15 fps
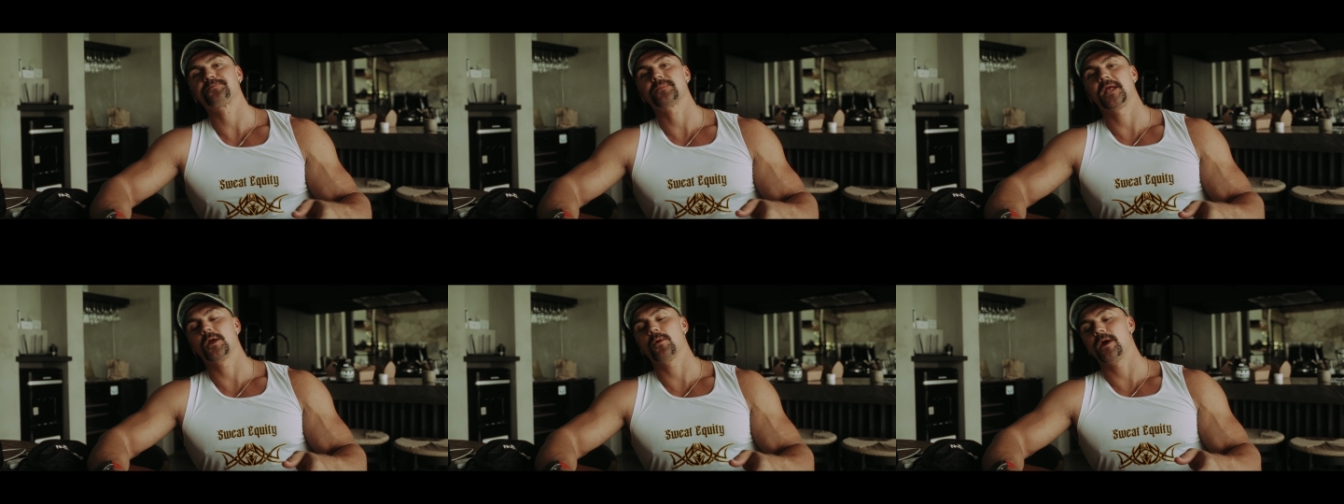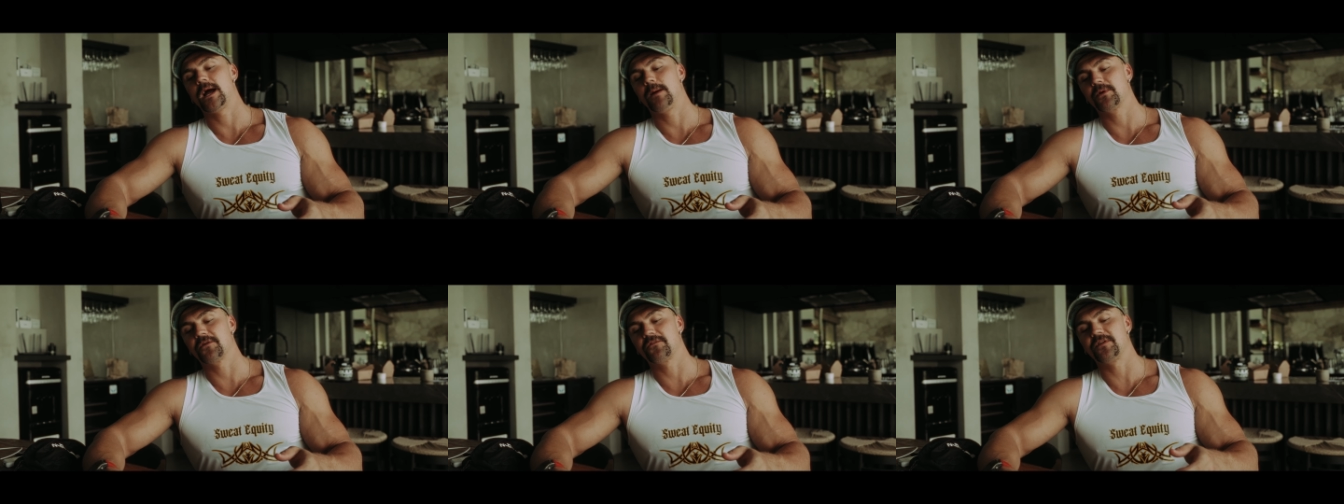Anyway,
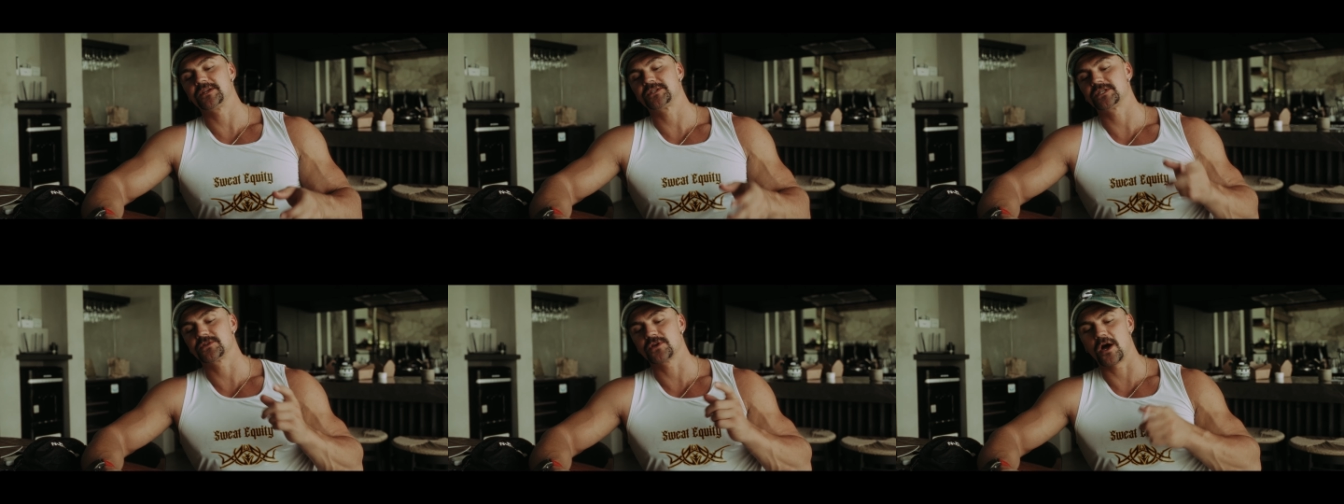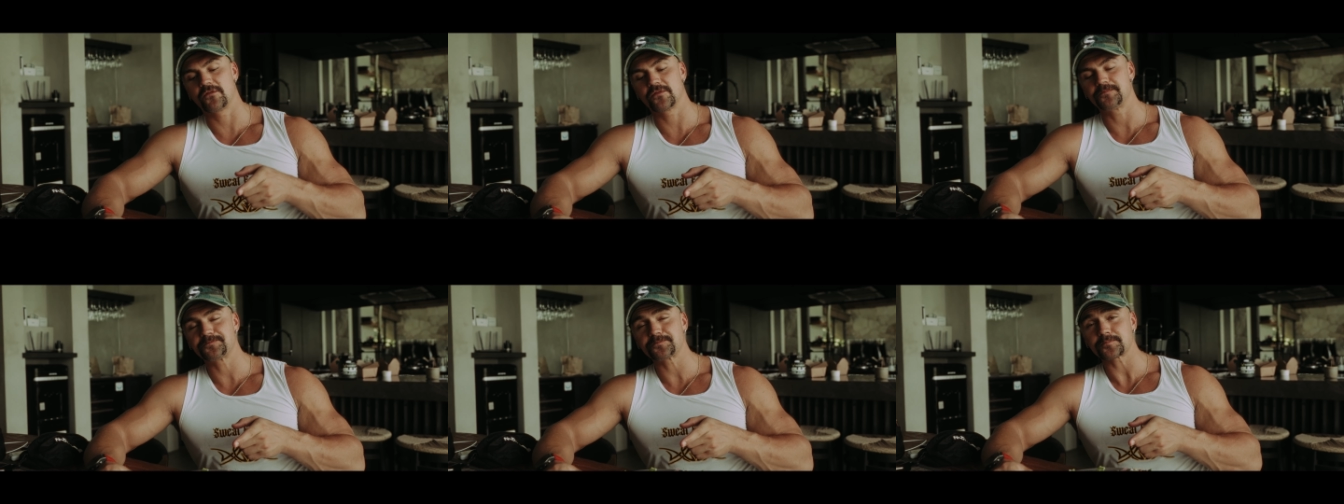I'm gonna finish this
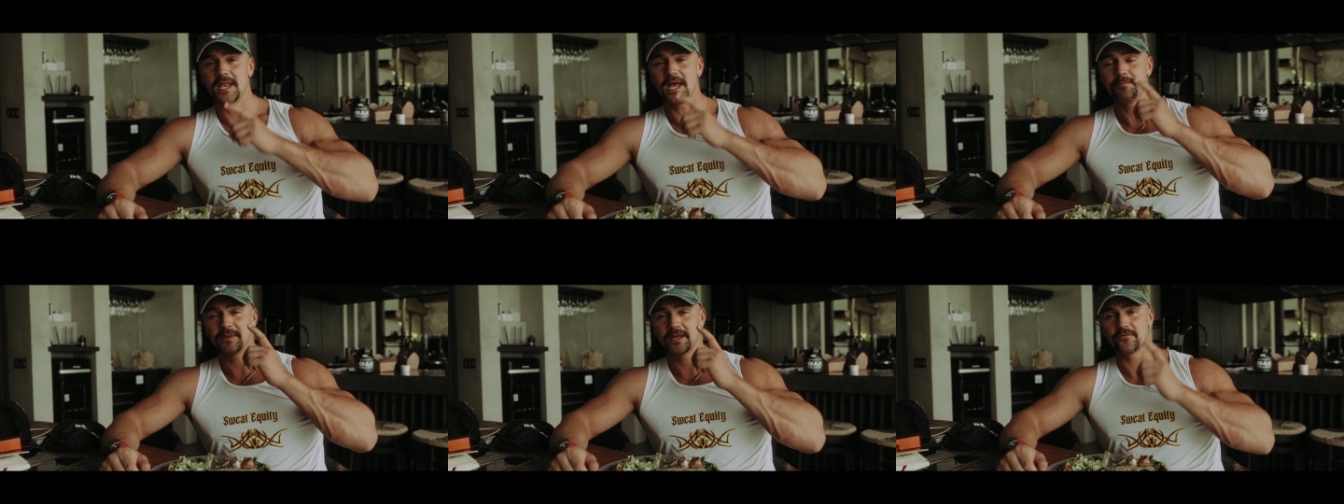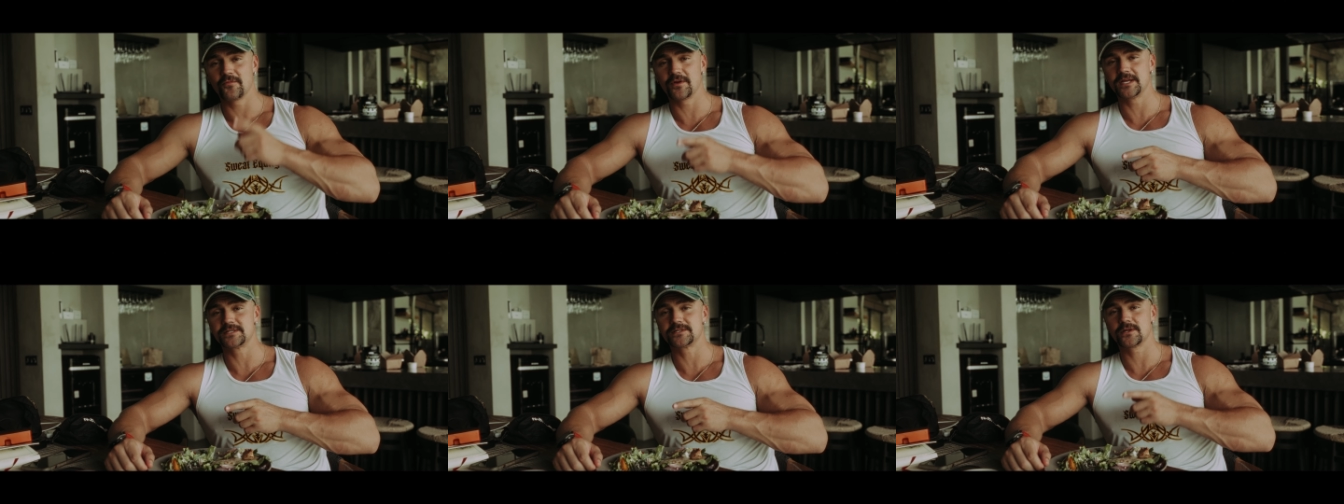off, and then me and
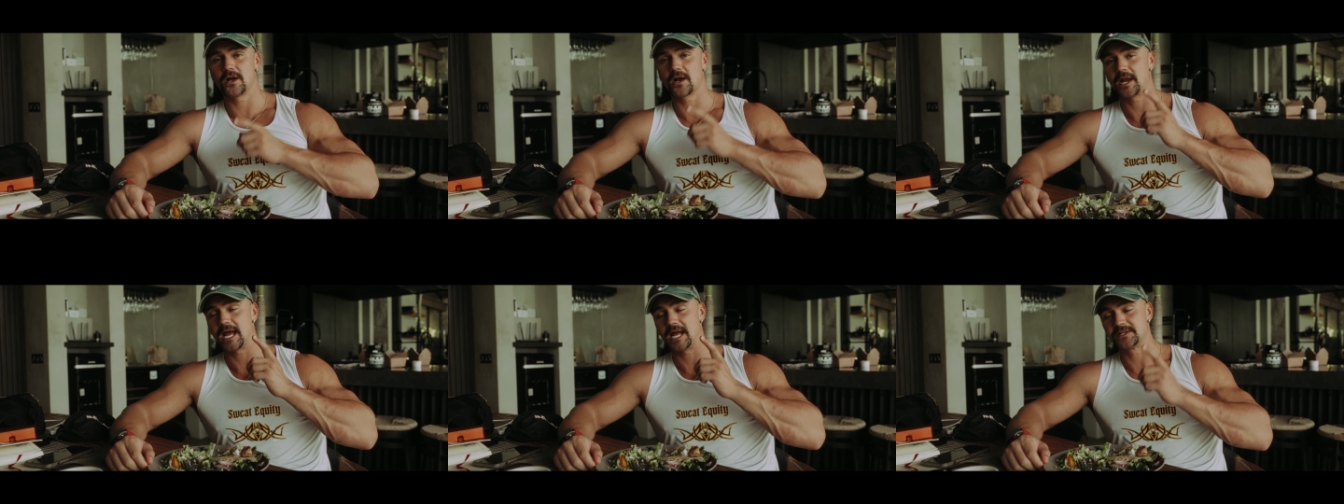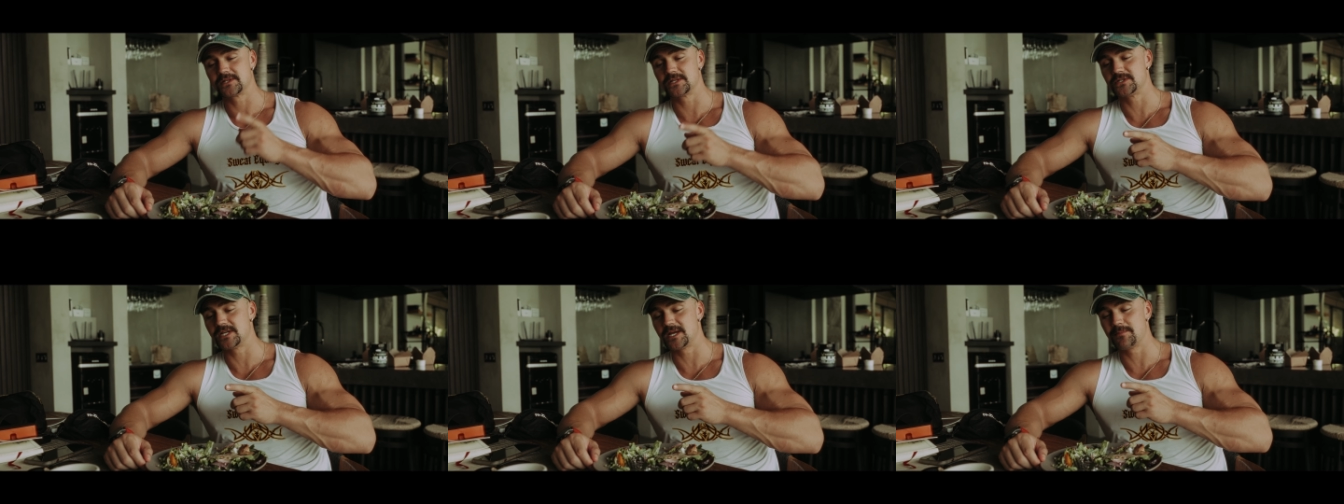Reece are gonna head to
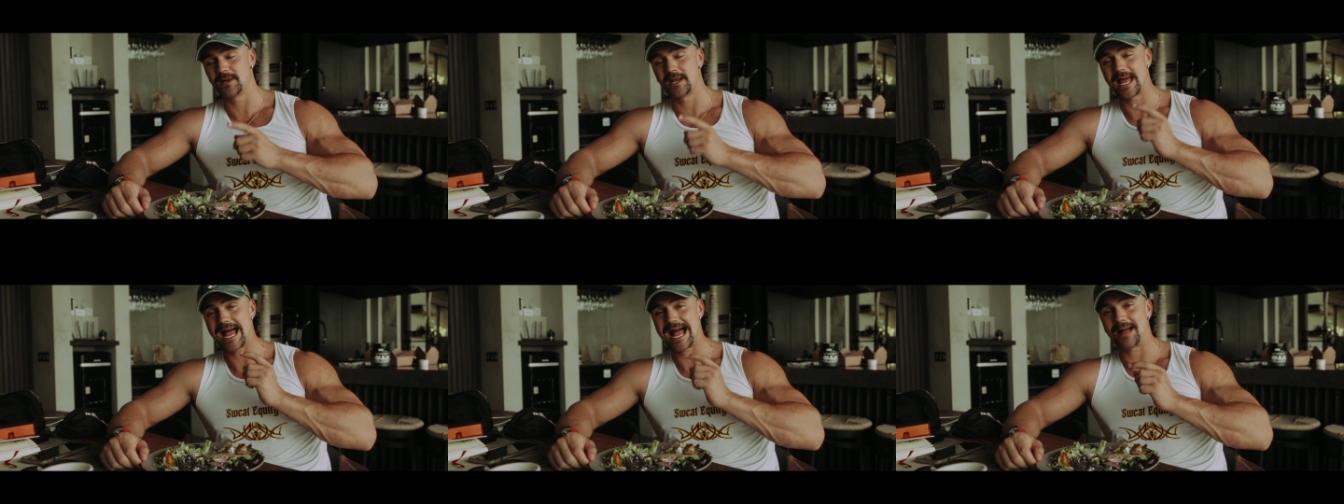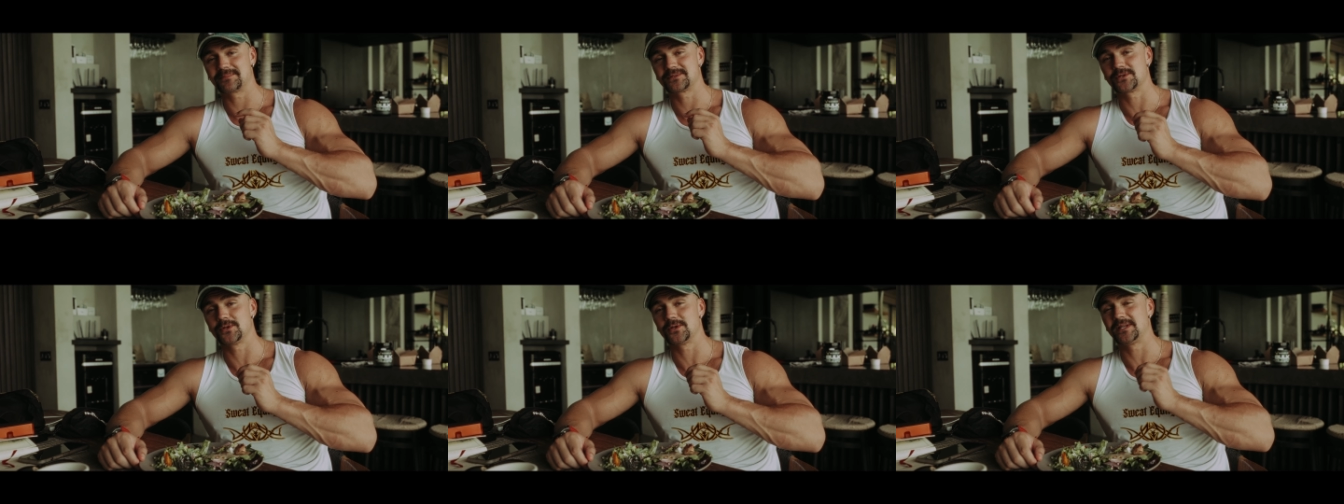the gym and
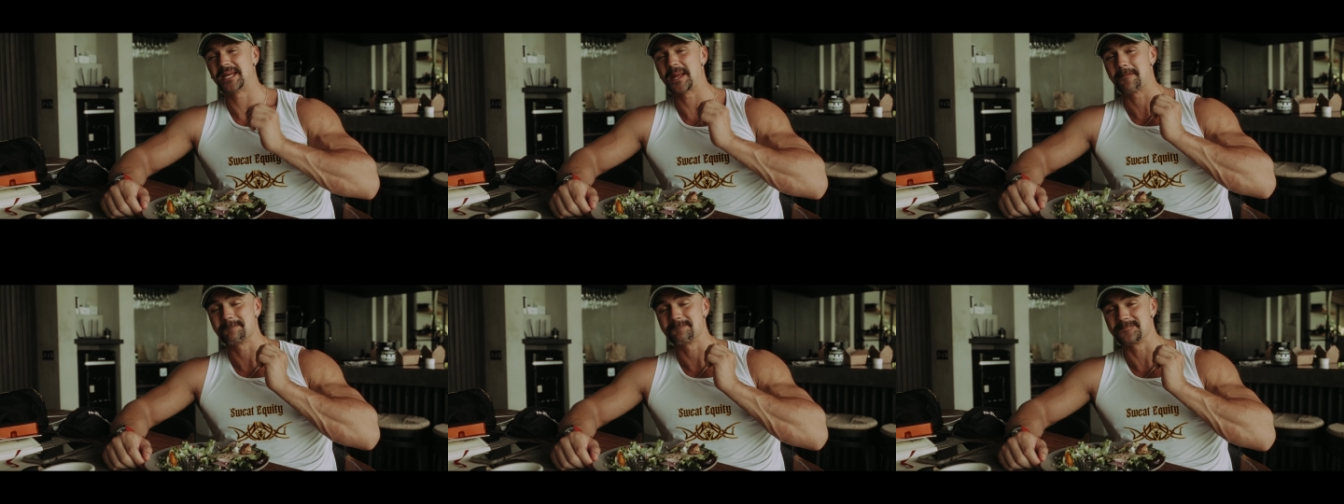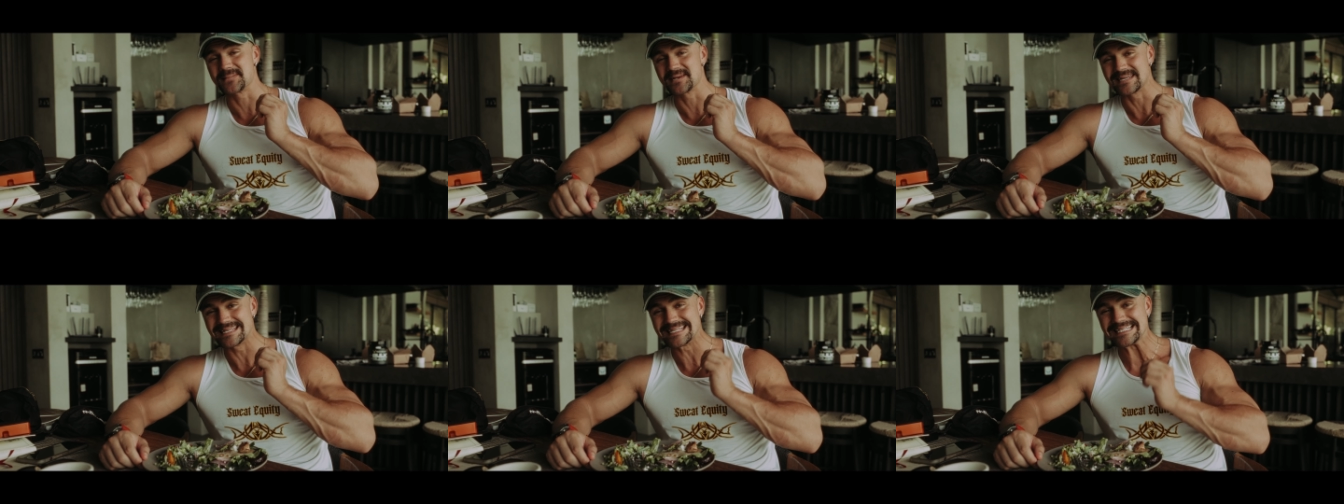absolutely
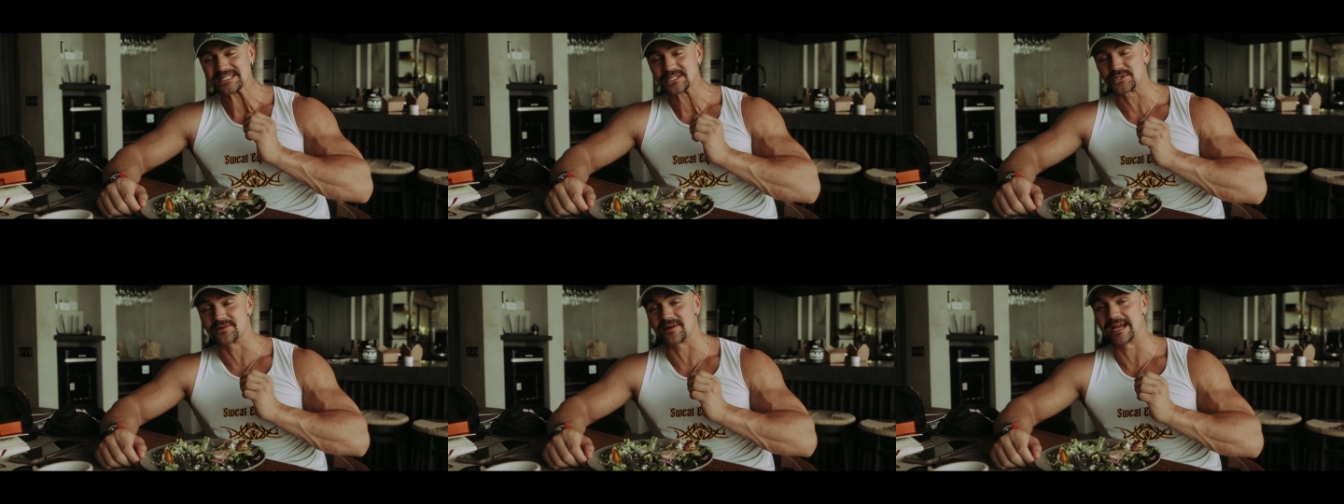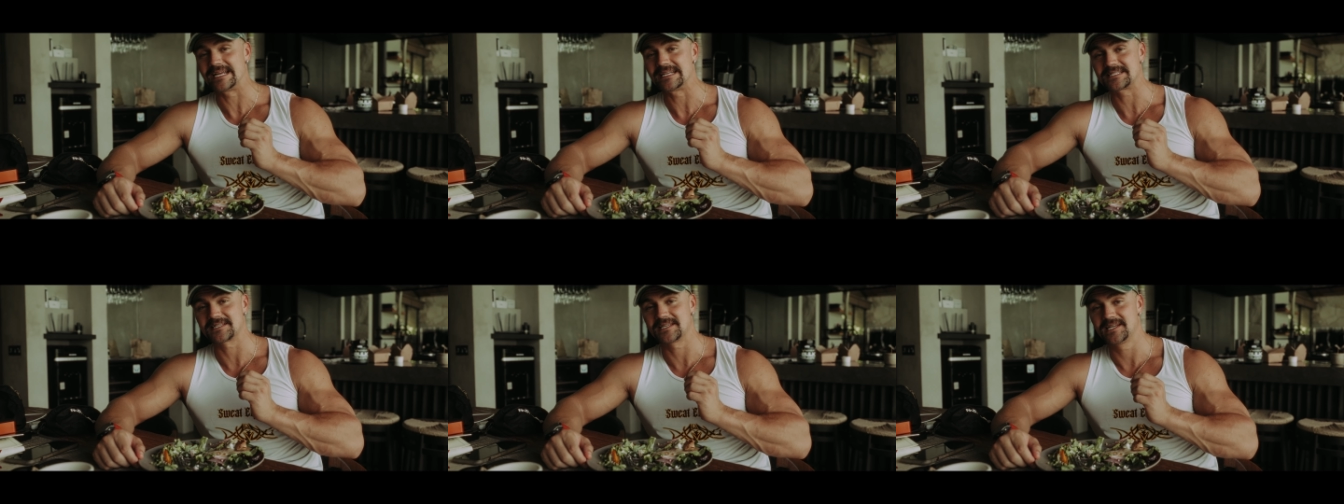
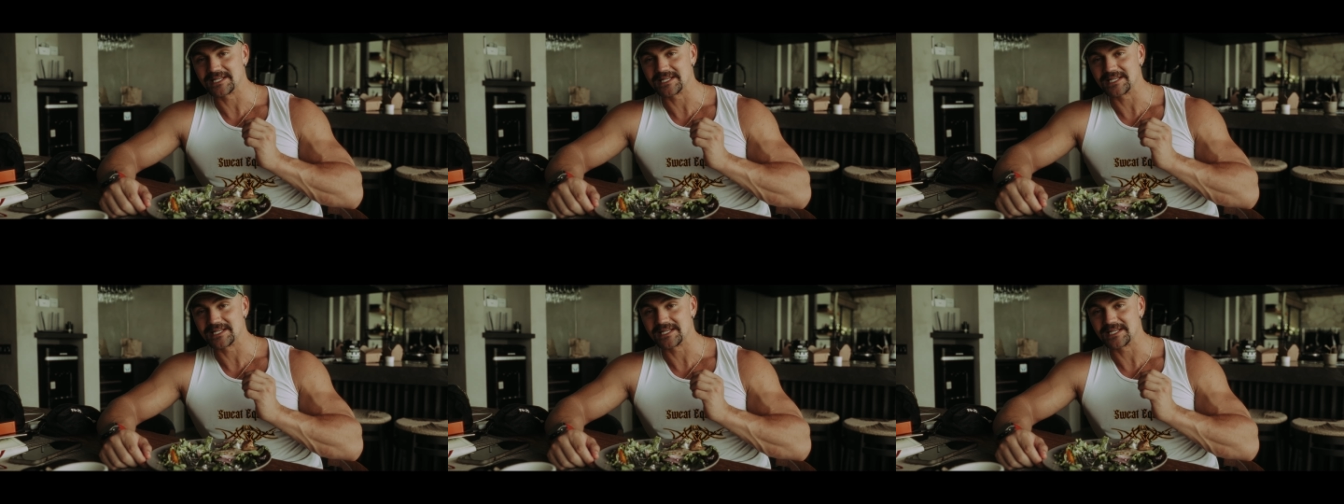obliterate